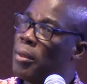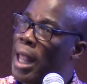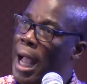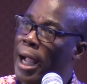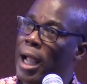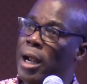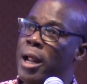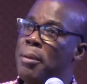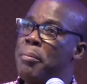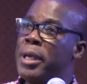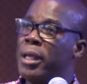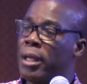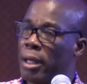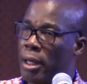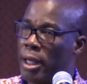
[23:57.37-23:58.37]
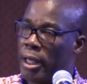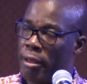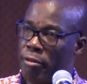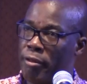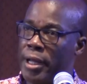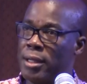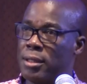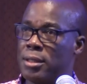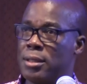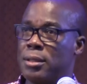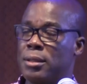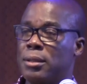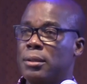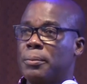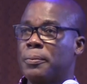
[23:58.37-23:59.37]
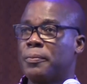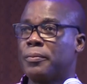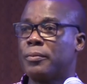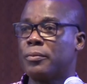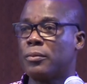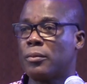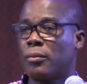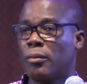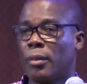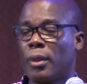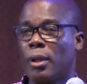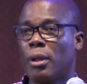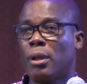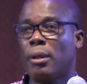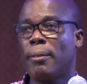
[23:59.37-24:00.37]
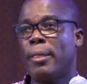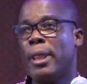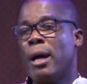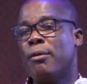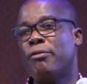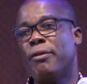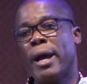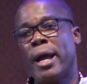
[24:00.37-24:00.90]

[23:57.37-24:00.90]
academic events. Now,